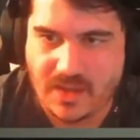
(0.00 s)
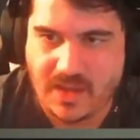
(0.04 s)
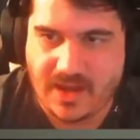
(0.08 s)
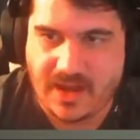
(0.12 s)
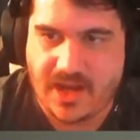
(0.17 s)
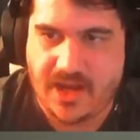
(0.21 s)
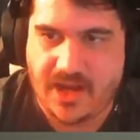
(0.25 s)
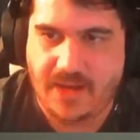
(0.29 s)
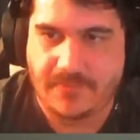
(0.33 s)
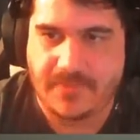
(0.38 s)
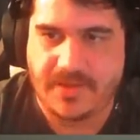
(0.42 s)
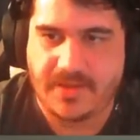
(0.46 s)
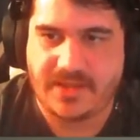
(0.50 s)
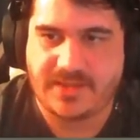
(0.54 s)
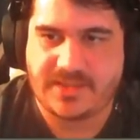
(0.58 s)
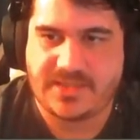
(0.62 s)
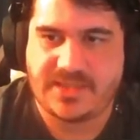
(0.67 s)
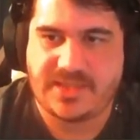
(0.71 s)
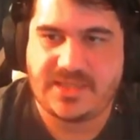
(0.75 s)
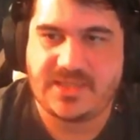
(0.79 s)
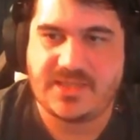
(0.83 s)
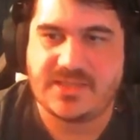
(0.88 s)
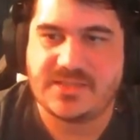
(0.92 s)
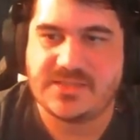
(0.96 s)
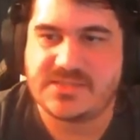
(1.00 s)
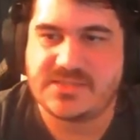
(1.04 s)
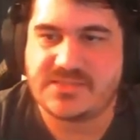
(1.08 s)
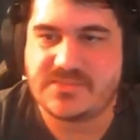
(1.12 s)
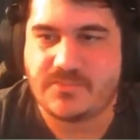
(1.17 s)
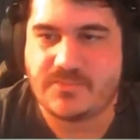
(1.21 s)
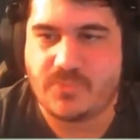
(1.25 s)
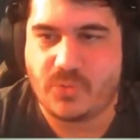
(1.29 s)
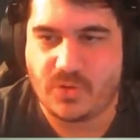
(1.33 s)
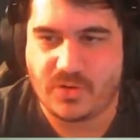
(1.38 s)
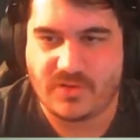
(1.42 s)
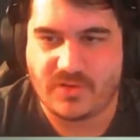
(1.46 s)
And he is
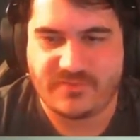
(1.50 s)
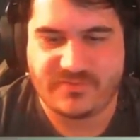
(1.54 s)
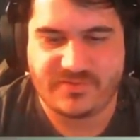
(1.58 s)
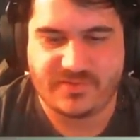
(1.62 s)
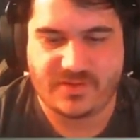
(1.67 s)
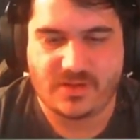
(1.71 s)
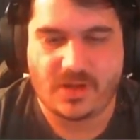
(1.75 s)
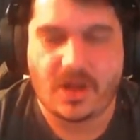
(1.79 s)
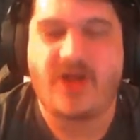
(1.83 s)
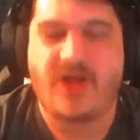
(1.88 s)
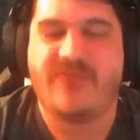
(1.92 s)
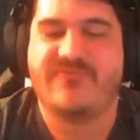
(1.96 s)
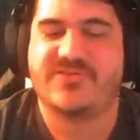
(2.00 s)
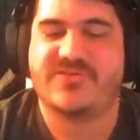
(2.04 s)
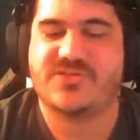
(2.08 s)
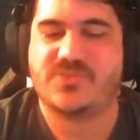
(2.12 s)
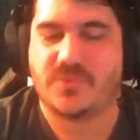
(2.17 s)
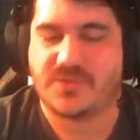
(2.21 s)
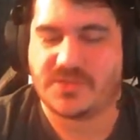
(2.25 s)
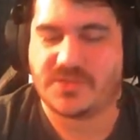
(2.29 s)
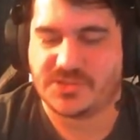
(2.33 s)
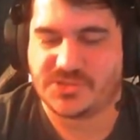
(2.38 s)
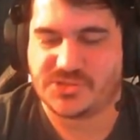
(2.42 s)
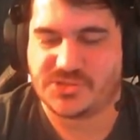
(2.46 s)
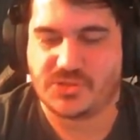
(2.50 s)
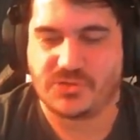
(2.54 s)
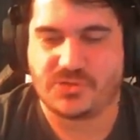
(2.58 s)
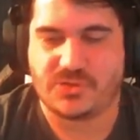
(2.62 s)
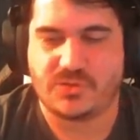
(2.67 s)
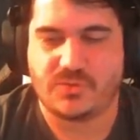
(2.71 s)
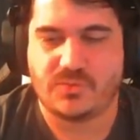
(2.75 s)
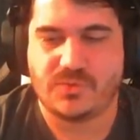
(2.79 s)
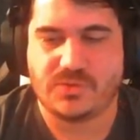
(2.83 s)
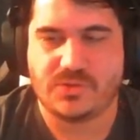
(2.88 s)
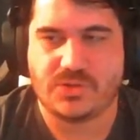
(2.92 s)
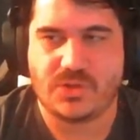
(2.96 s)
more of the office worker, so
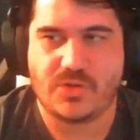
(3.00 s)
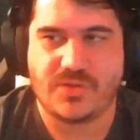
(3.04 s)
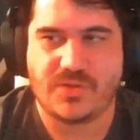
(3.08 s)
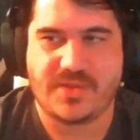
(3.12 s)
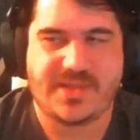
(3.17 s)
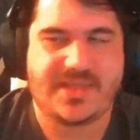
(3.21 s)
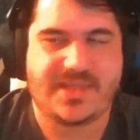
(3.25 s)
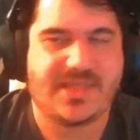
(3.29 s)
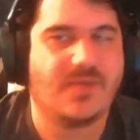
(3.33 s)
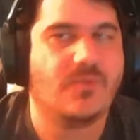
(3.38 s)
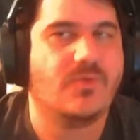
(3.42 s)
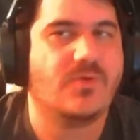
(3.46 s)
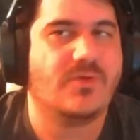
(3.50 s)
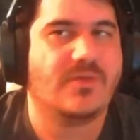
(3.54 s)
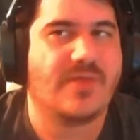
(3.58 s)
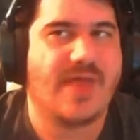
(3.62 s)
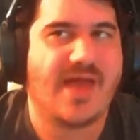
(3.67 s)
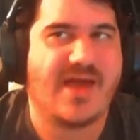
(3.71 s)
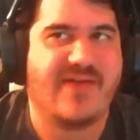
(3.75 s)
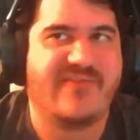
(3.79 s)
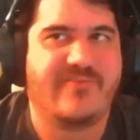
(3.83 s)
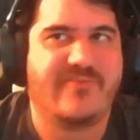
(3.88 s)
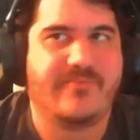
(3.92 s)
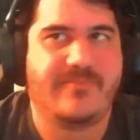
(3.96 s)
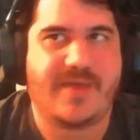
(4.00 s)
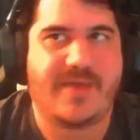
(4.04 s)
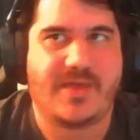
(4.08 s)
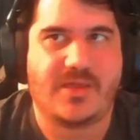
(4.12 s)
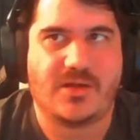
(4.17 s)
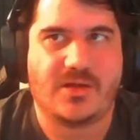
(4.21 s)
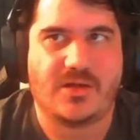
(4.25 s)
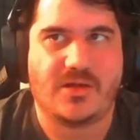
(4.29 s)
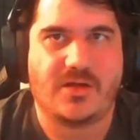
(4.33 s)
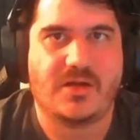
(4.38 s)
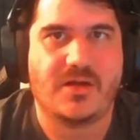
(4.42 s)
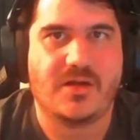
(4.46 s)
you would know that he would have a
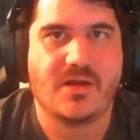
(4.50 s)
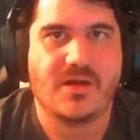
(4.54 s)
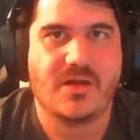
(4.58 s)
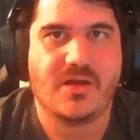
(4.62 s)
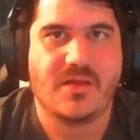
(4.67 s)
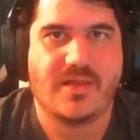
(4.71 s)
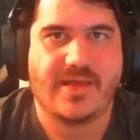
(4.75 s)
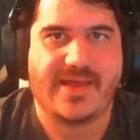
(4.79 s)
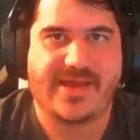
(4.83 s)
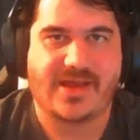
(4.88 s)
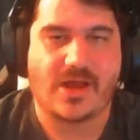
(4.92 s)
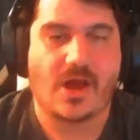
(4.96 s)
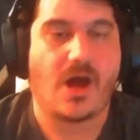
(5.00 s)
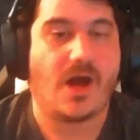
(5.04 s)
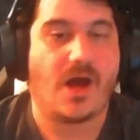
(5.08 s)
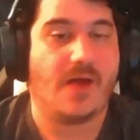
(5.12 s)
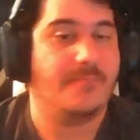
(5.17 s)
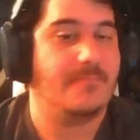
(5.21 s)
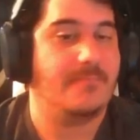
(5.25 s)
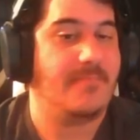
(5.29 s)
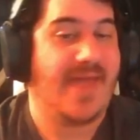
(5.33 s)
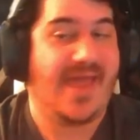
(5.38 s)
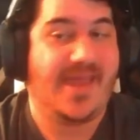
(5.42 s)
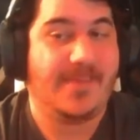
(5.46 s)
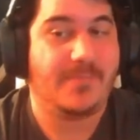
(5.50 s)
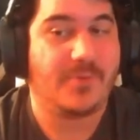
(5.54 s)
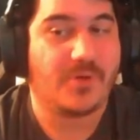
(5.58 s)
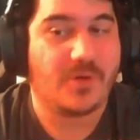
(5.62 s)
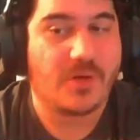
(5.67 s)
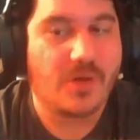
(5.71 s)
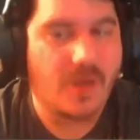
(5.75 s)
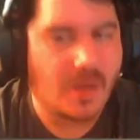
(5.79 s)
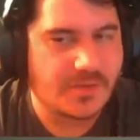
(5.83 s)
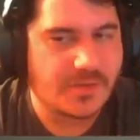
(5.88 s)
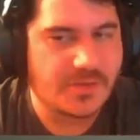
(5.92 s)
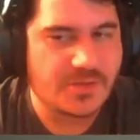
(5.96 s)
better, like, on
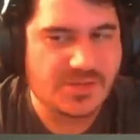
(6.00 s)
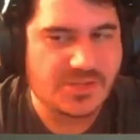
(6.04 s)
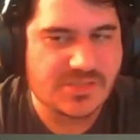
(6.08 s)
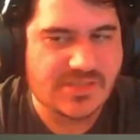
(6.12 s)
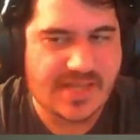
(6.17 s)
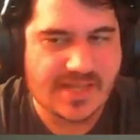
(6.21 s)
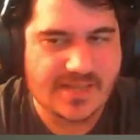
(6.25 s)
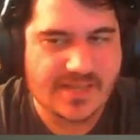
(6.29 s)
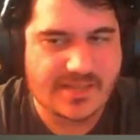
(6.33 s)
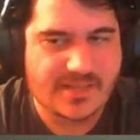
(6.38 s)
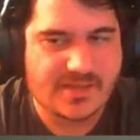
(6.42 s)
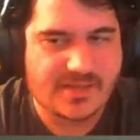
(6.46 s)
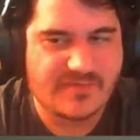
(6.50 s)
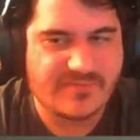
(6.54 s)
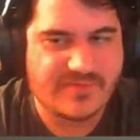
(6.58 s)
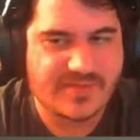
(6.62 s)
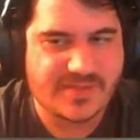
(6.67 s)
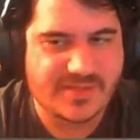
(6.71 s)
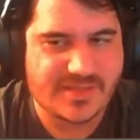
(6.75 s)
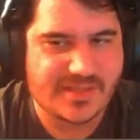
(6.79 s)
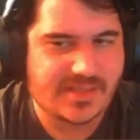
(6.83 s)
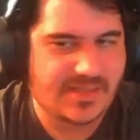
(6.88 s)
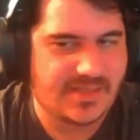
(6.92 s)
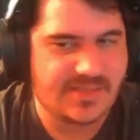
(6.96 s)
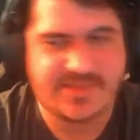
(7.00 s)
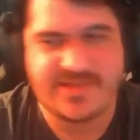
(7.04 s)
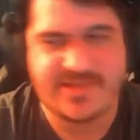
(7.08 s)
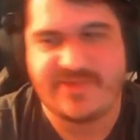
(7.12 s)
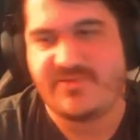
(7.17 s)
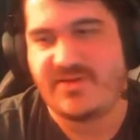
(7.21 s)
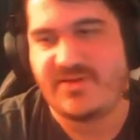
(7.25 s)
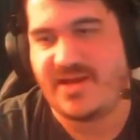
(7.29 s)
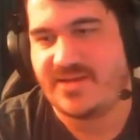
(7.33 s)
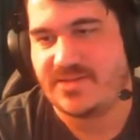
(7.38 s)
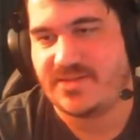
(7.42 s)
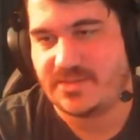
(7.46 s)
paper understanding of this thing. He's
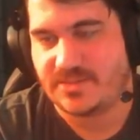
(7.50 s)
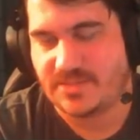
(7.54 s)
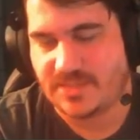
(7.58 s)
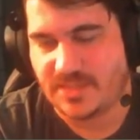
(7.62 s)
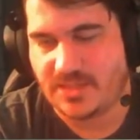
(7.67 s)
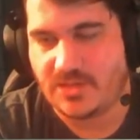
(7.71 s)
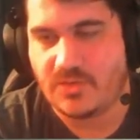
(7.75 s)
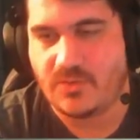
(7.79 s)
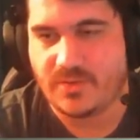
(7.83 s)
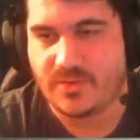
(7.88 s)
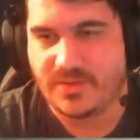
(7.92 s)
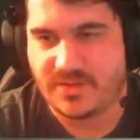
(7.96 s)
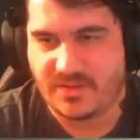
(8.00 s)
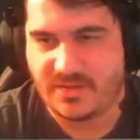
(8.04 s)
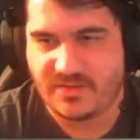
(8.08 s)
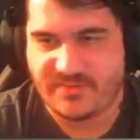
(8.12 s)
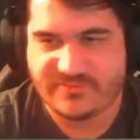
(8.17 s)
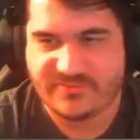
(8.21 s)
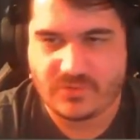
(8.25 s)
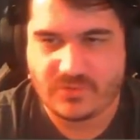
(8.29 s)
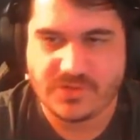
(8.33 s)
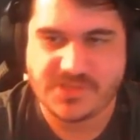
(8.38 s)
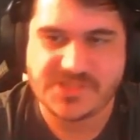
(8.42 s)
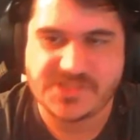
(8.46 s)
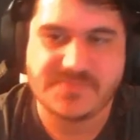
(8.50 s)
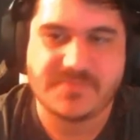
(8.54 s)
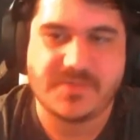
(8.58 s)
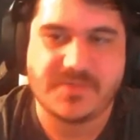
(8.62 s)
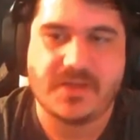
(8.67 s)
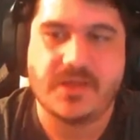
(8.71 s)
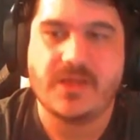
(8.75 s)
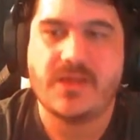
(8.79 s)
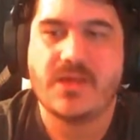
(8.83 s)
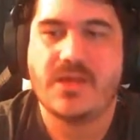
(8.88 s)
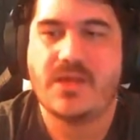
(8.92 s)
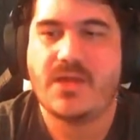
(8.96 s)
never had to deal with it, of course,
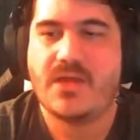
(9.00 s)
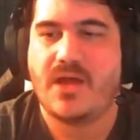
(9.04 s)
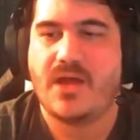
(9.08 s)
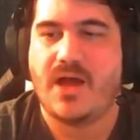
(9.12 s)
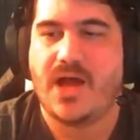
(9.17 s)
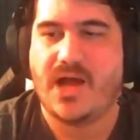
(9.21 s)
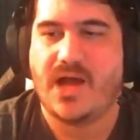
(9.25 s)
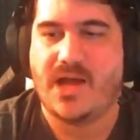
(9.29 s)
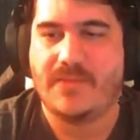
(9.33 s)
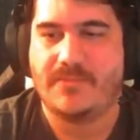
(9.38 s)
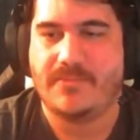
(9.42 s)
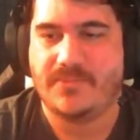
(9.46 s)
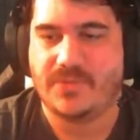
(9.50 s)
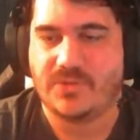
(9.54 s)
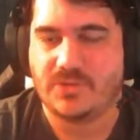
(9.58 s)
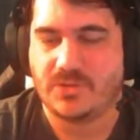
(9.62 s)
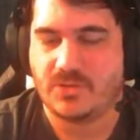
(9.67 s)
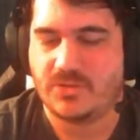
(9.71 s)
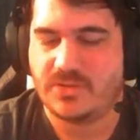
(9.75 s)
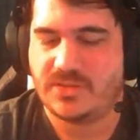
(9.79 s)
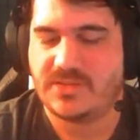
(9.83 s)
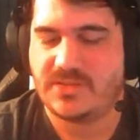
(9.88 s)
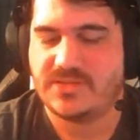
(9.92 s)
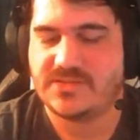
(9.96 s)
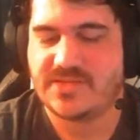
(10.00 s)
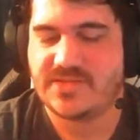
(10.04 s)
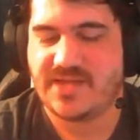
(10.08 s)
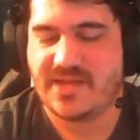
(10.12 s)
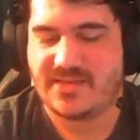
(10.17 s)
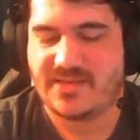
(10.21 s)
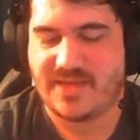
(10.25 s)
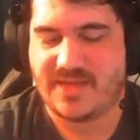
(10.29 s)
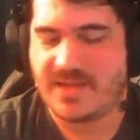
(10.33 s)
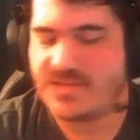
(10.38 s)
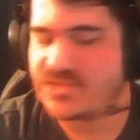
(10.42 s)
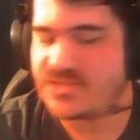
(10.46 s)
but you know, he's
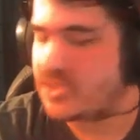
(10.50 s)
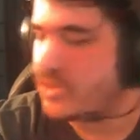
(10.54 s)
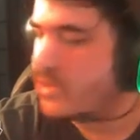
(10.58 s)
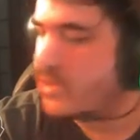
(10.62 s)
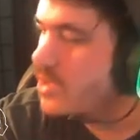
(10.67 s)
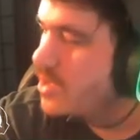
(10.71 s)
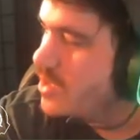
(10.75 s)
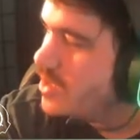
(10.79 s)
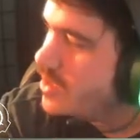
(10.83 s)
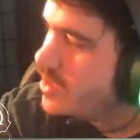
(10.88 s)
had that. So